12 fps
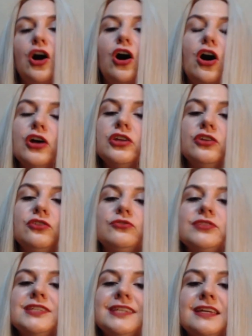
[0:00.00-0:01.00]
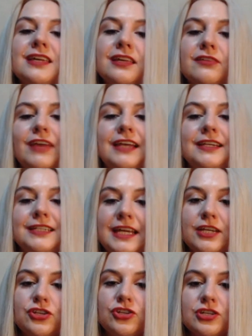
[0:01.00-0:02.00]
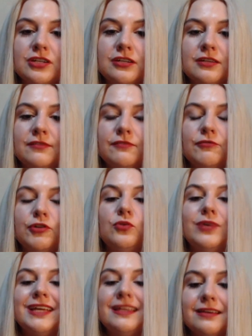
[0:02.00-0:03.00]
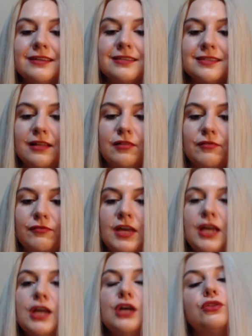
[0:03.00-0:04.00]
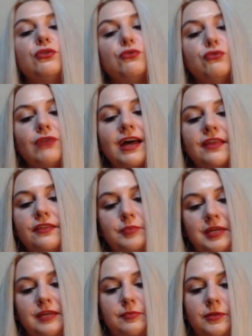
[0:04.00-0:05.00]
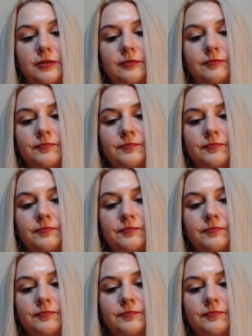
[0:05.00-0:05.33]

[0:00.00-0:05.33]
are you seeking validation for your inner self through other people?